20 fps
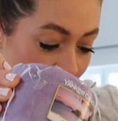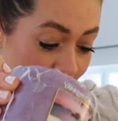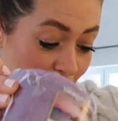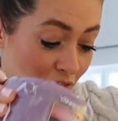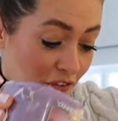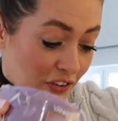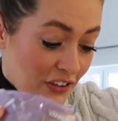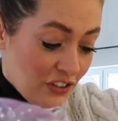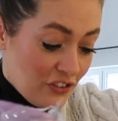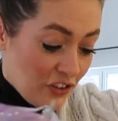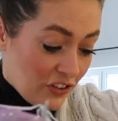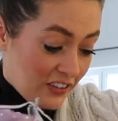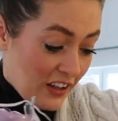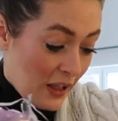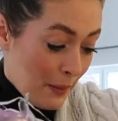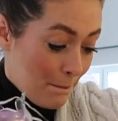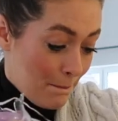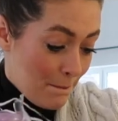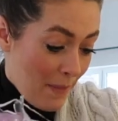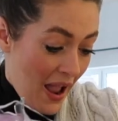They've obviously just
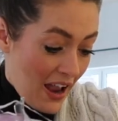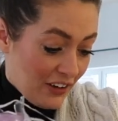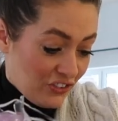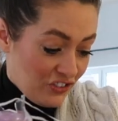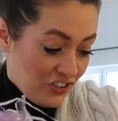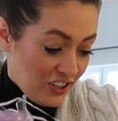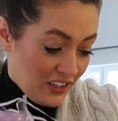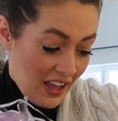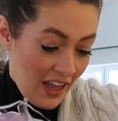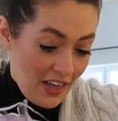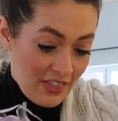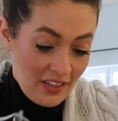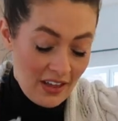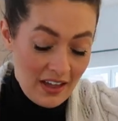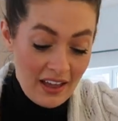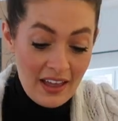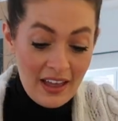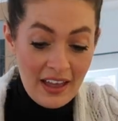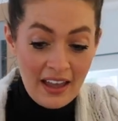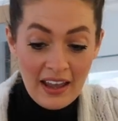like bashed
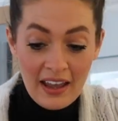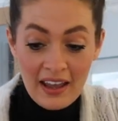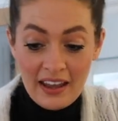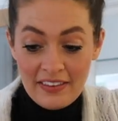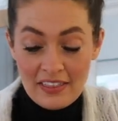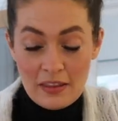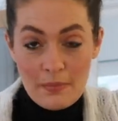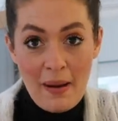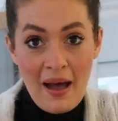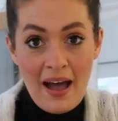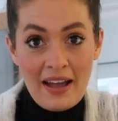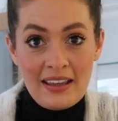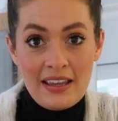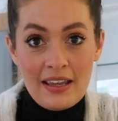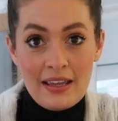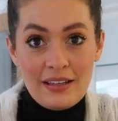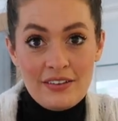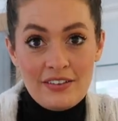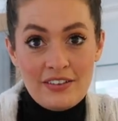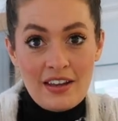together in the
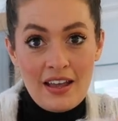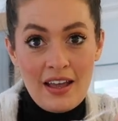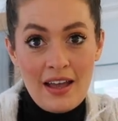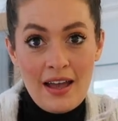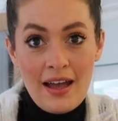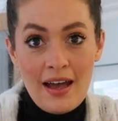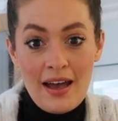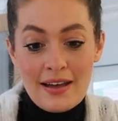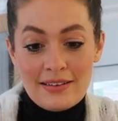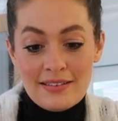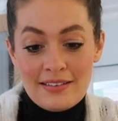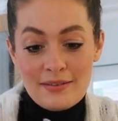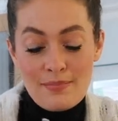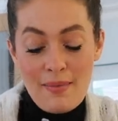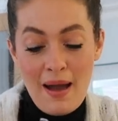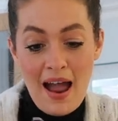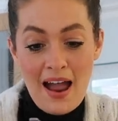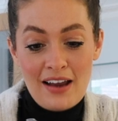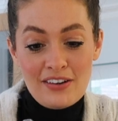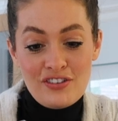package and
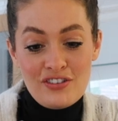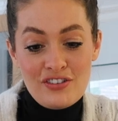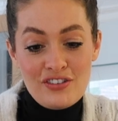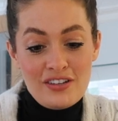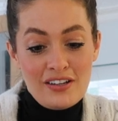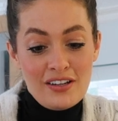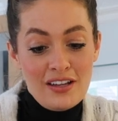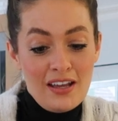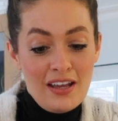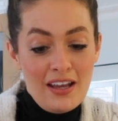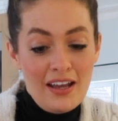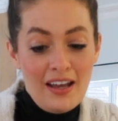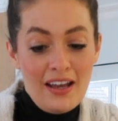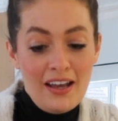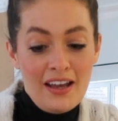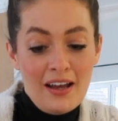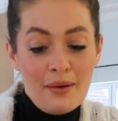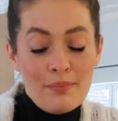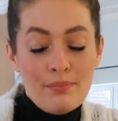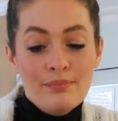smashed.
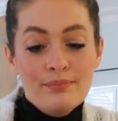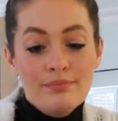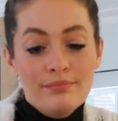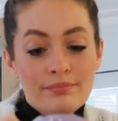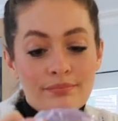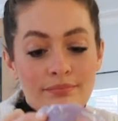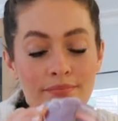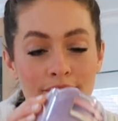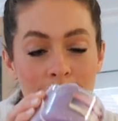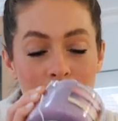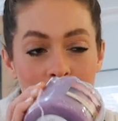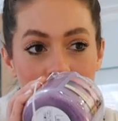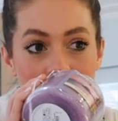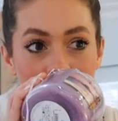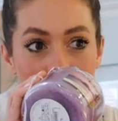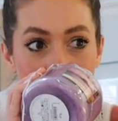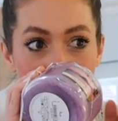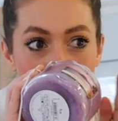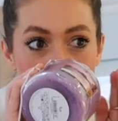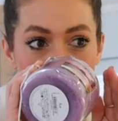Um,
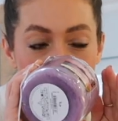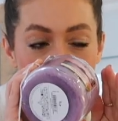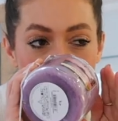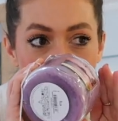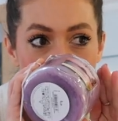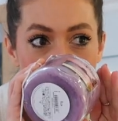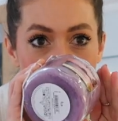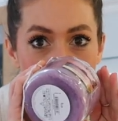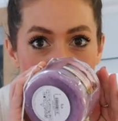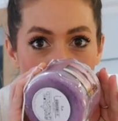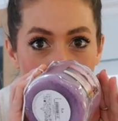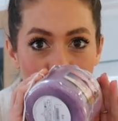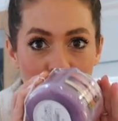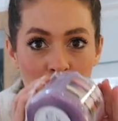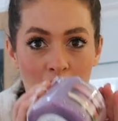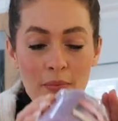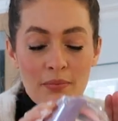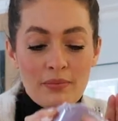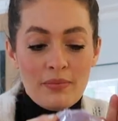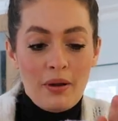I'm,
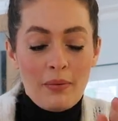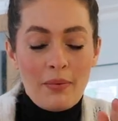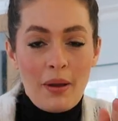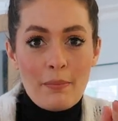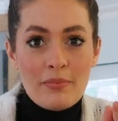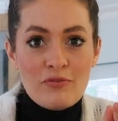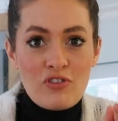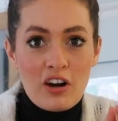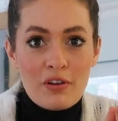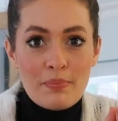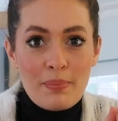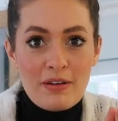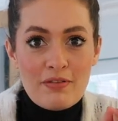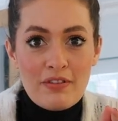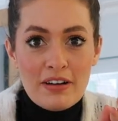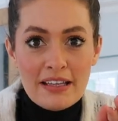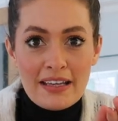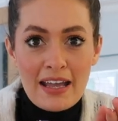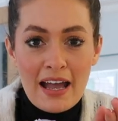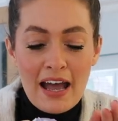trying, I'm like trying to be
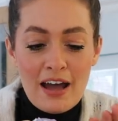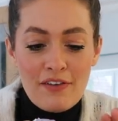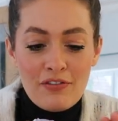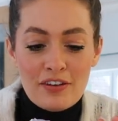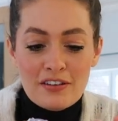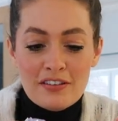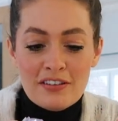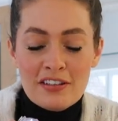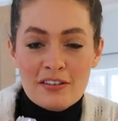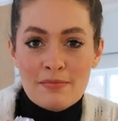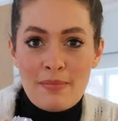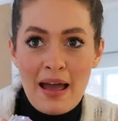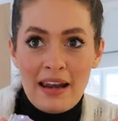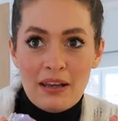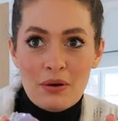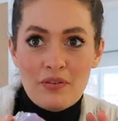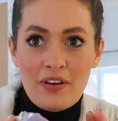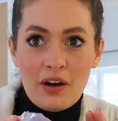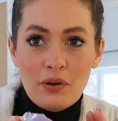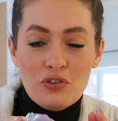really careful and
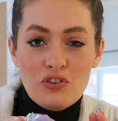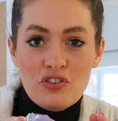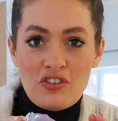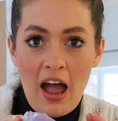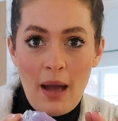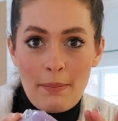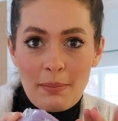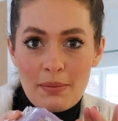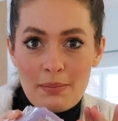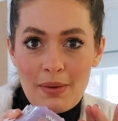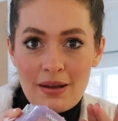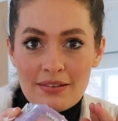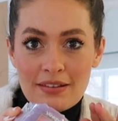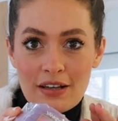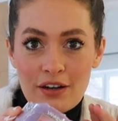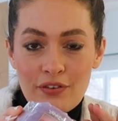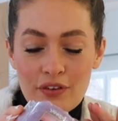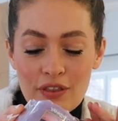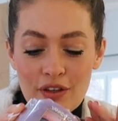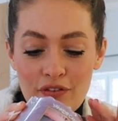smell it without jabbing
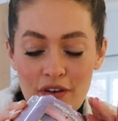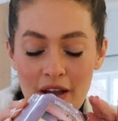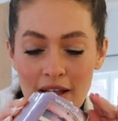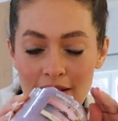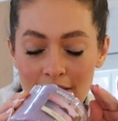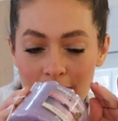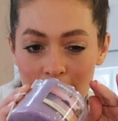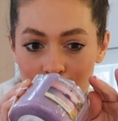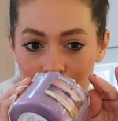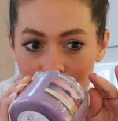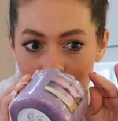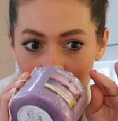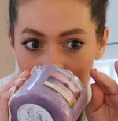myself in the face.